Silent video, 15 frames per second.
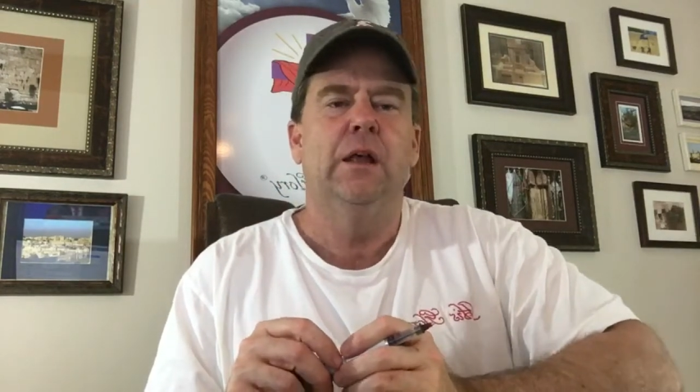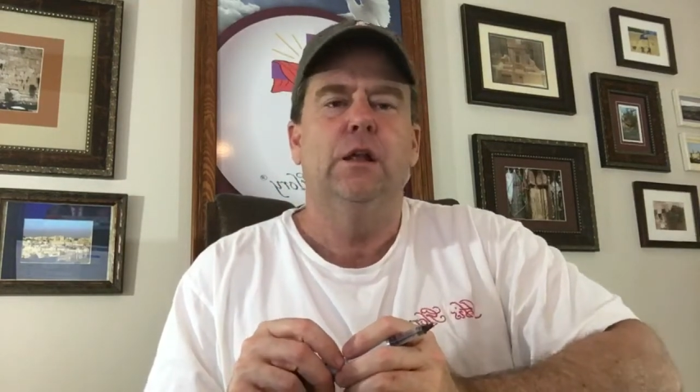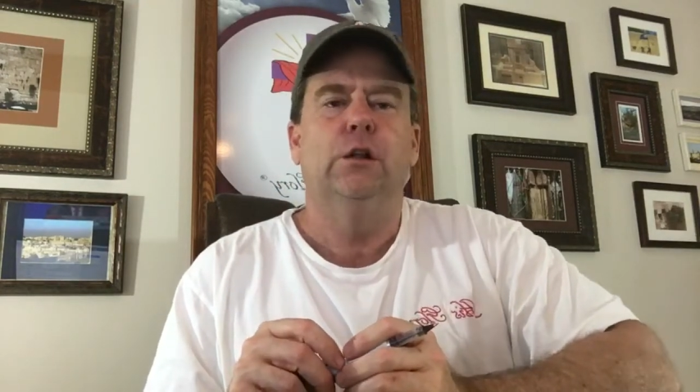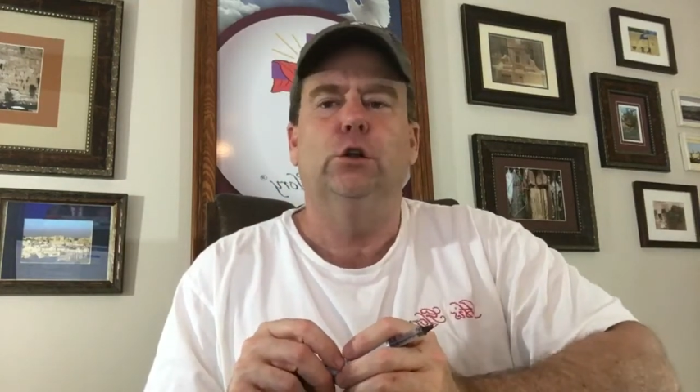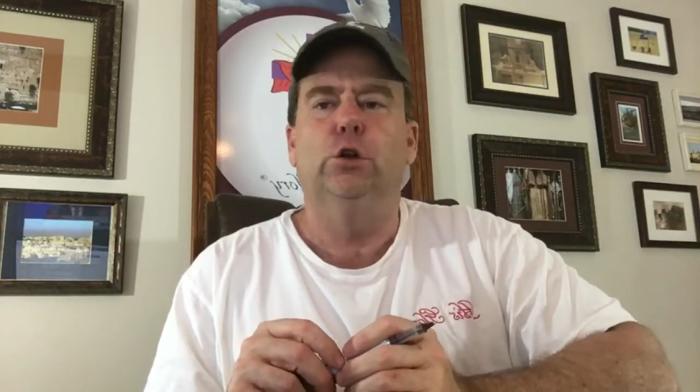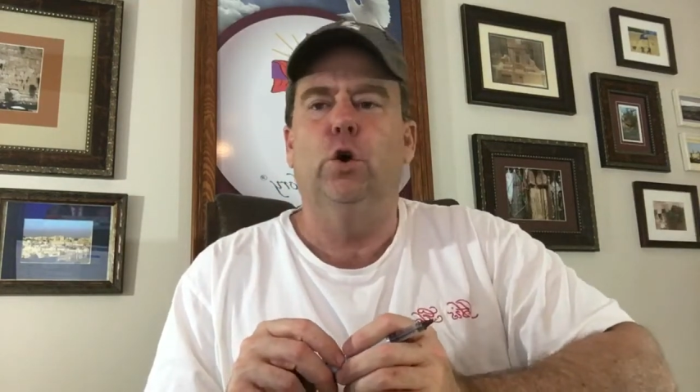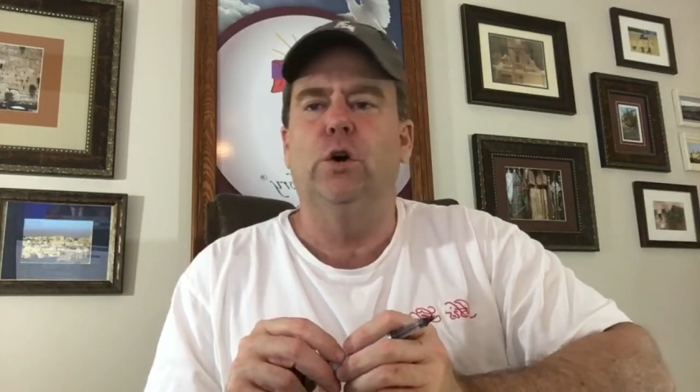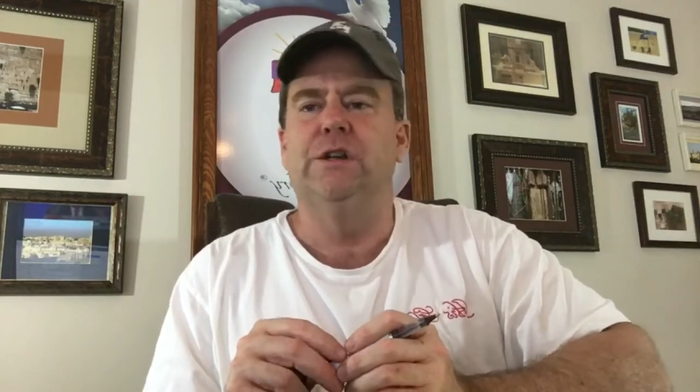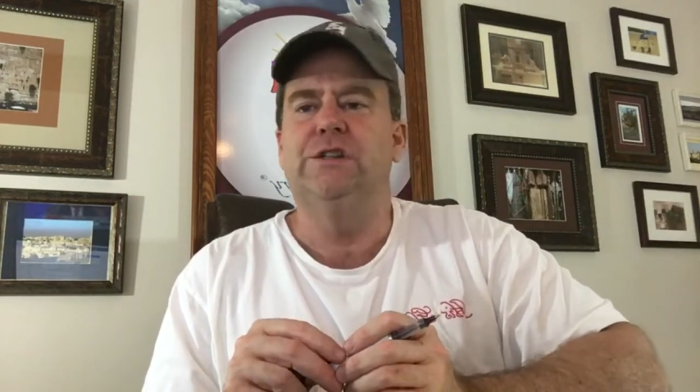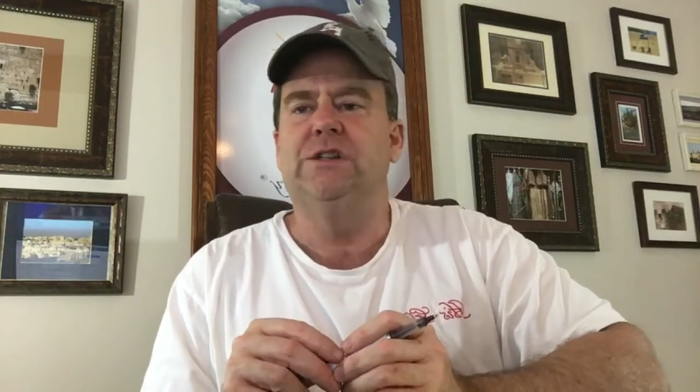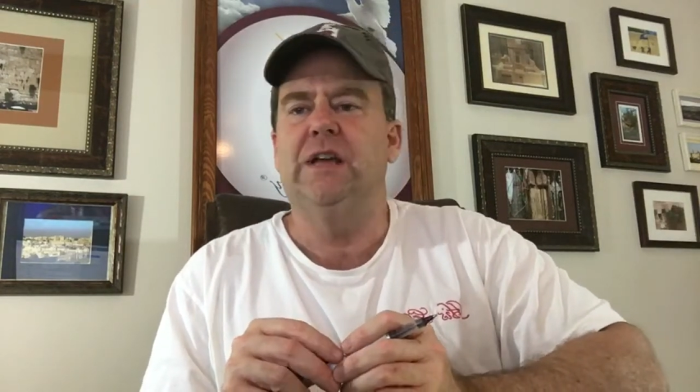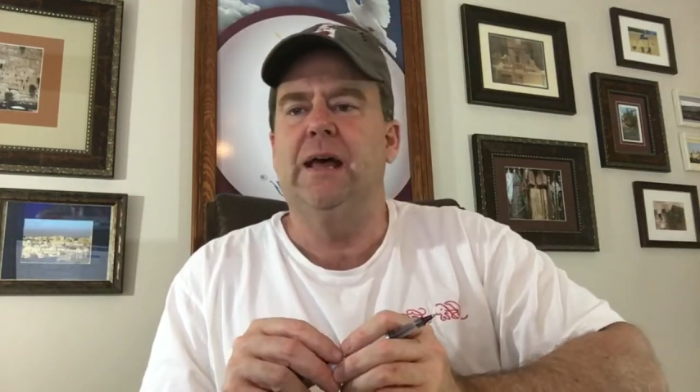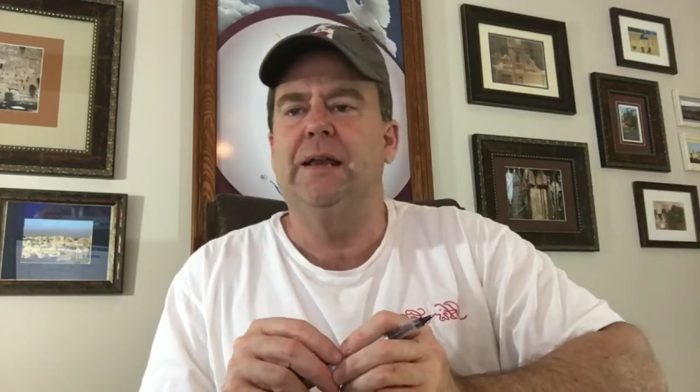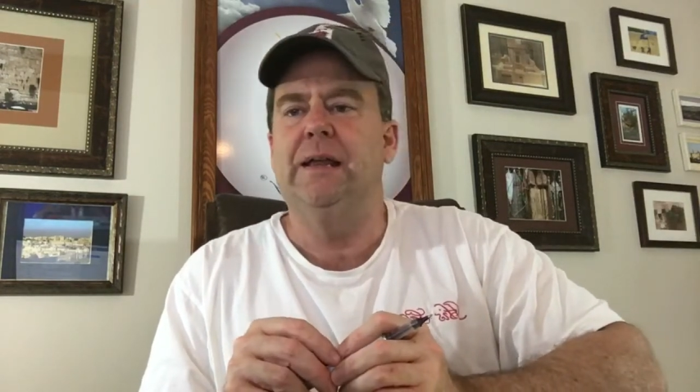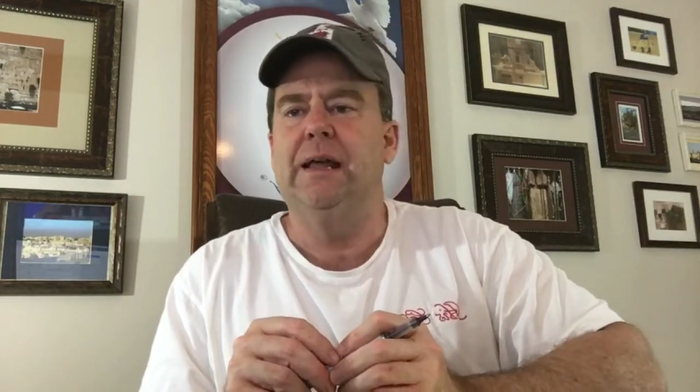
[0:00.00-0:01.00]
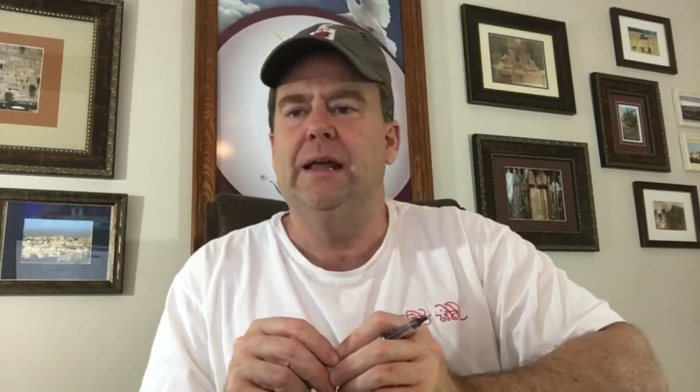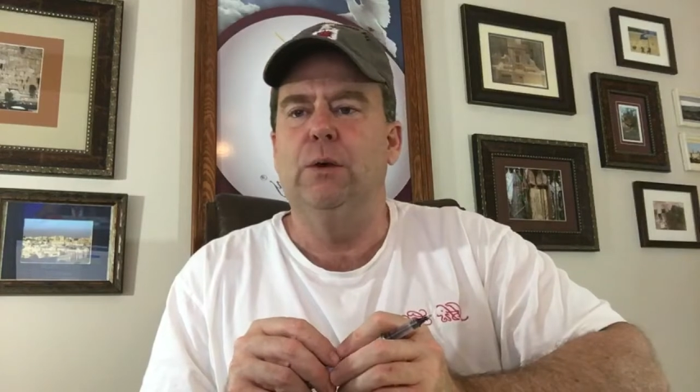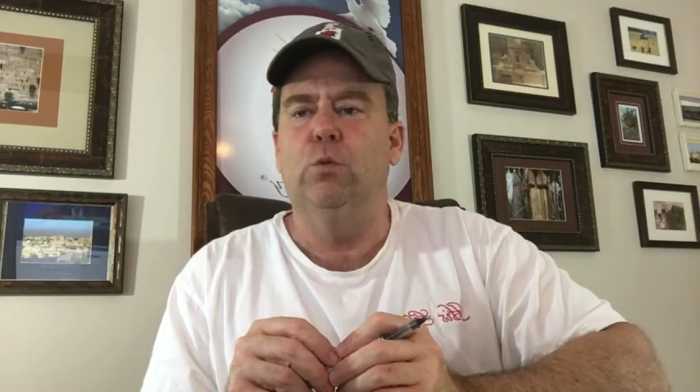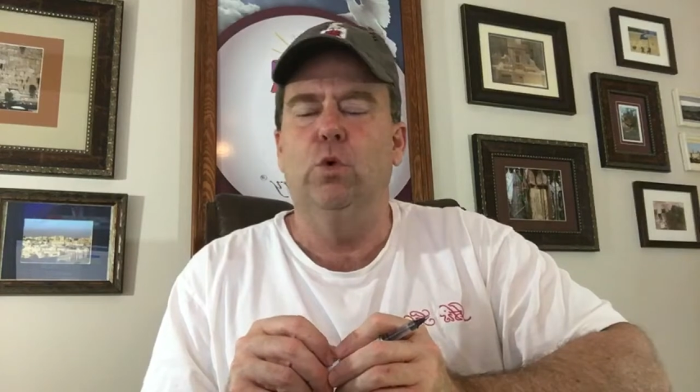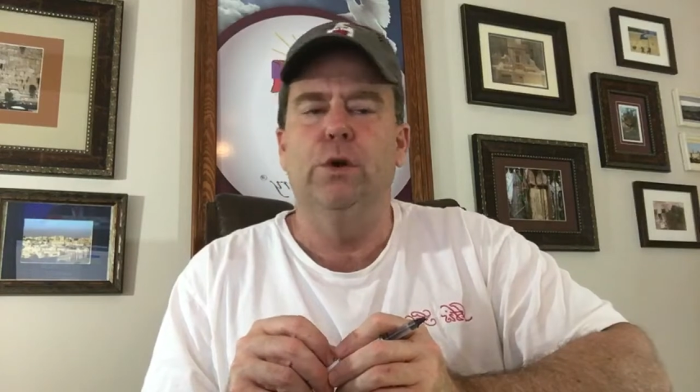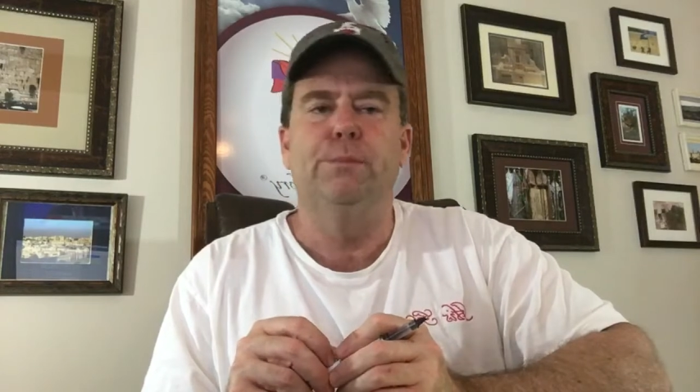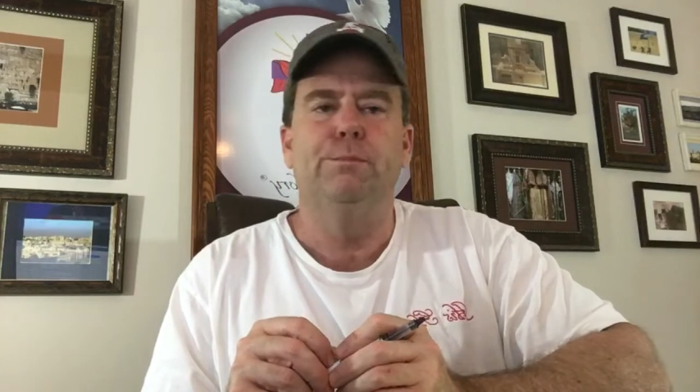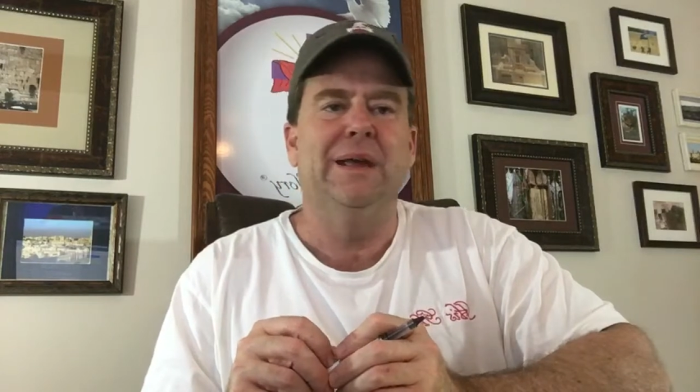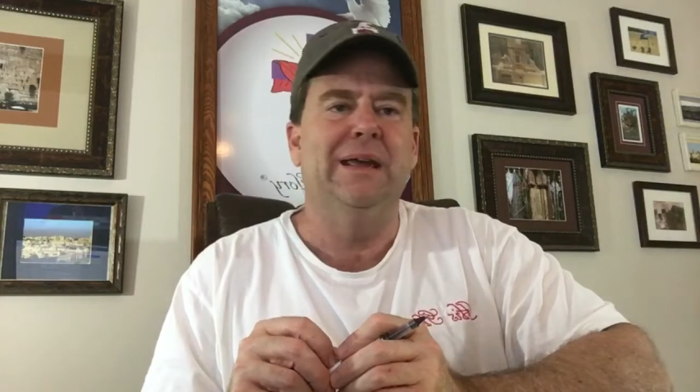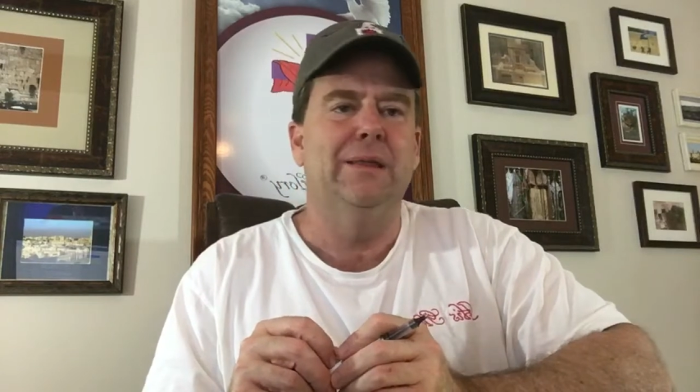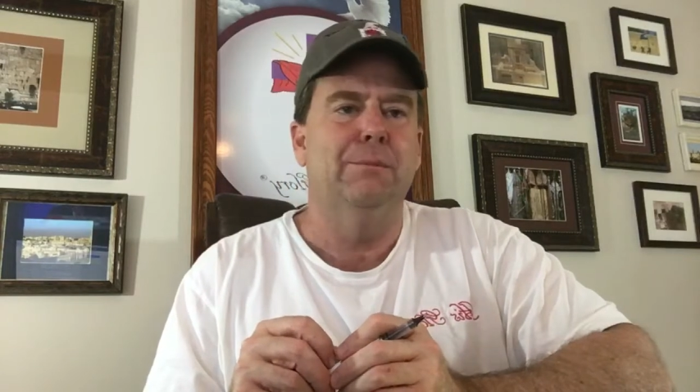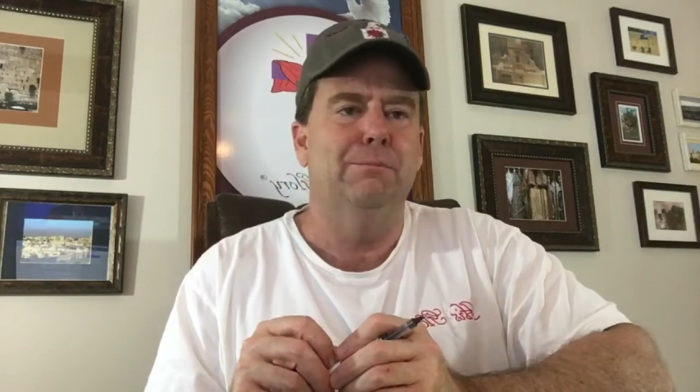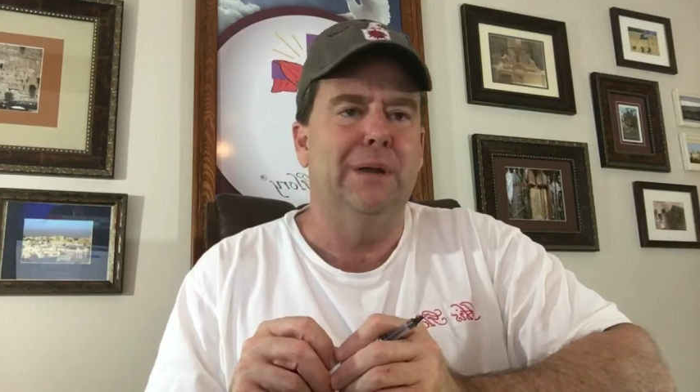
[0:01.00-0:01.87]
the Lord said it would be the